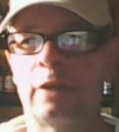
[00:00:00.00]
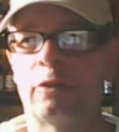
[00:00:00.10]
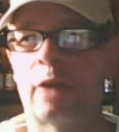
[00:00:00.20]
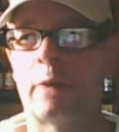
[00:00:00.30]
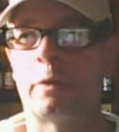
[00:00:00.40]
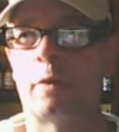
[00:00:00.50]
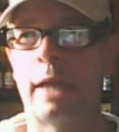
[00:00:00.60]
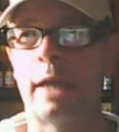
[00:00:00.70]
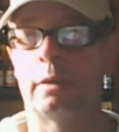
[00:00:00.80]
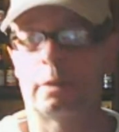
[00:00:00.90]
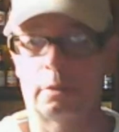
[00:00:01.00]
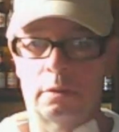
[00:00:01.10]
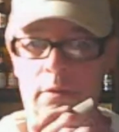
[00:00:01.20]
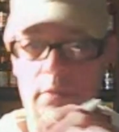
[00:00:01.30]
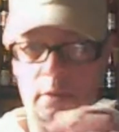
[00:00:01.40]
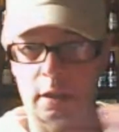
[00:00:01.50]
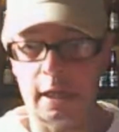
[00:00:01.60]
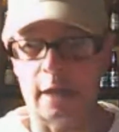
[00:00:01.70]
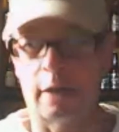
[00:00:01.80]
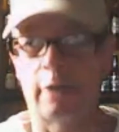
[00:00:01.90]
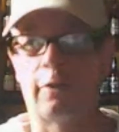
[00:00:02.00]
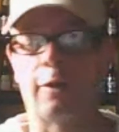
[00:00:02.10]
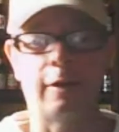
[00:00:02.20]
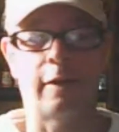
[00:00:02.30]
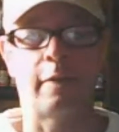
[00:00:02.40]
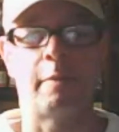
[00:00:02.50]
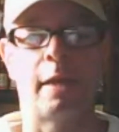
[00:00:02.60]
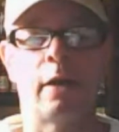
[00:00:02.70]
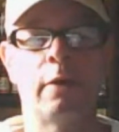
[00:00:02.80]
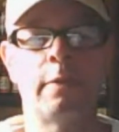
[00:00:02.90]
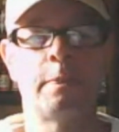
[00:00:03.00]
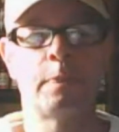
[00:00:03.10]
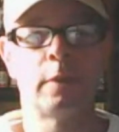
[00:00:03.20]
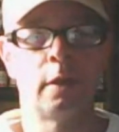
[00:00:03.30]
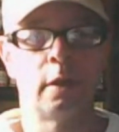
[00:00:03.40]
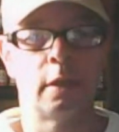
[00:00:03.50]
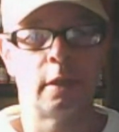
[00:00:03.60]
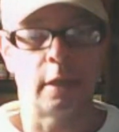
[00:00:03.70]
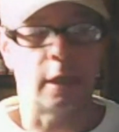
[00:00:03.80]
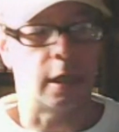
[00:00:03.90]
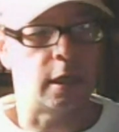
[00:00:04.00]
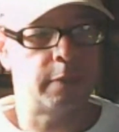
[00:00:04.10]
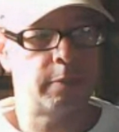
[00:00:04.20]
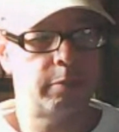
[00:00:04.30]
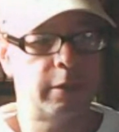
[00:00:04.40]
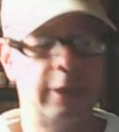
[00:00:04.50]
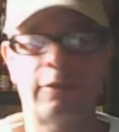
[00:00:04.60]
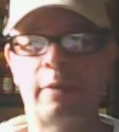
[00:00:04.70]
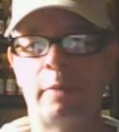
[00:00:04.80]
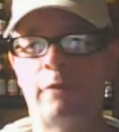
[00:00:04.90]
So I would write a letter and send it in the mail. Please send me